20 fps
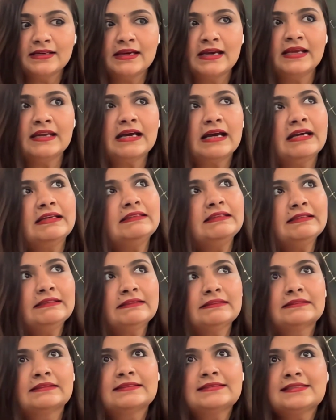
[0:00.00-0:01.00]
and I
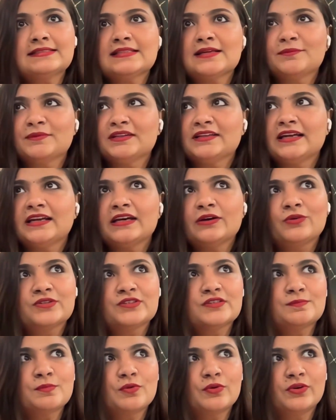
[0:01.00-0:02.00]
think this is something that I
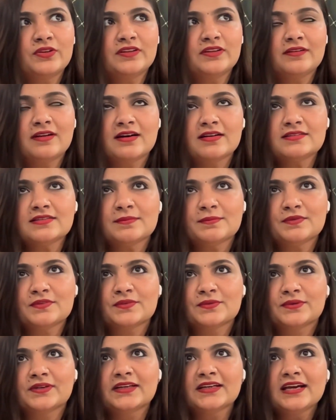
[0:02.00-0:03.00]
also spoke on the last
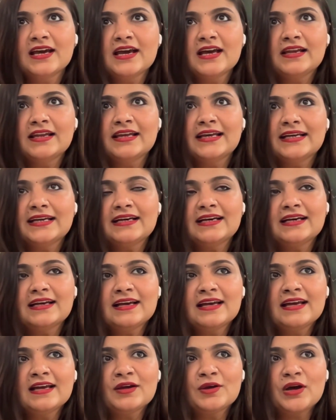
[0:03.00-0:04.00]
episode. Like,
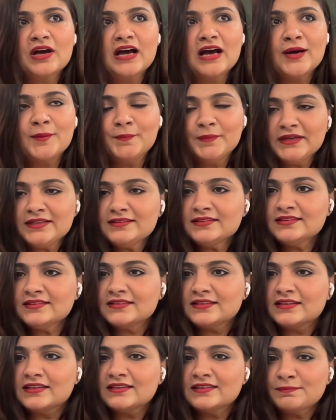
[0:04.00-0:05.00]
amidst,
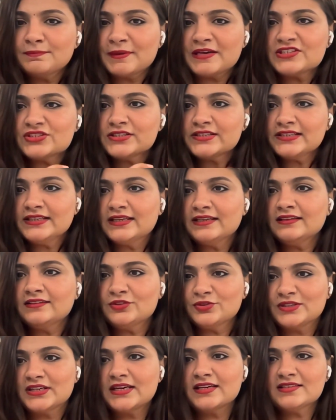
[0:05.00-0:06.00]
especially in
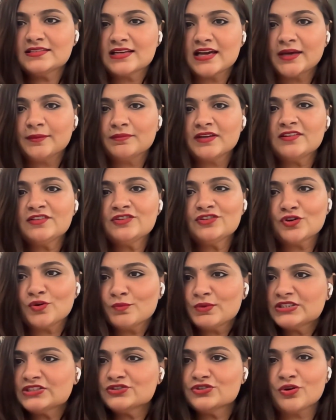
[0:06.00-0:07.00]
today's time, there's so
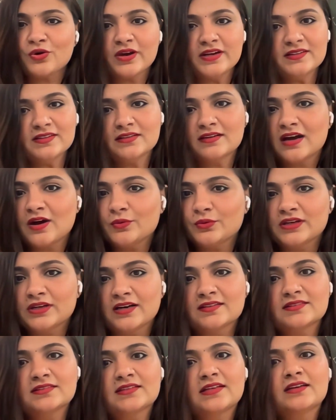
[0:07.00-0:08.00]
much noise around
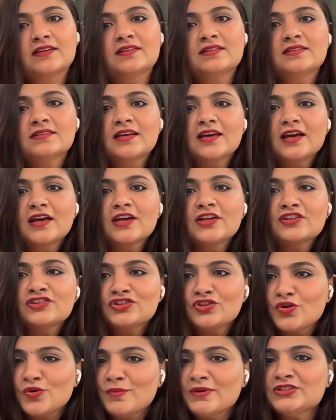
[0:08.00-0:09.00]
us. There is
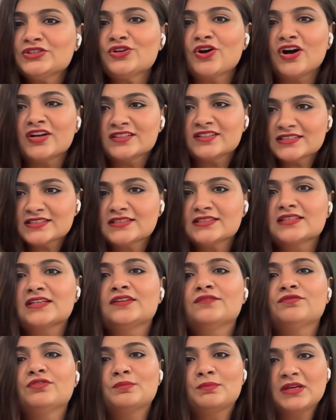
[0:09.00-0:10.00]
so much constant
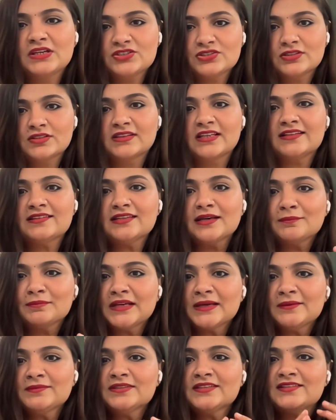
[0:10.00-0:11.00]
information that
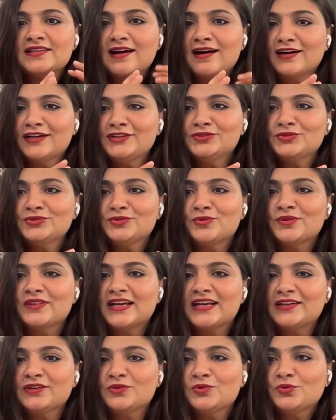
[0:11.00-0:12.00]
sometimes it's hard to know
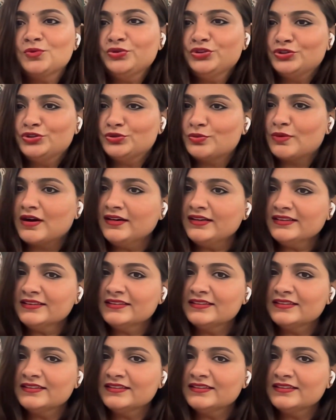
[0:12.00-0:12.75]
that who you are,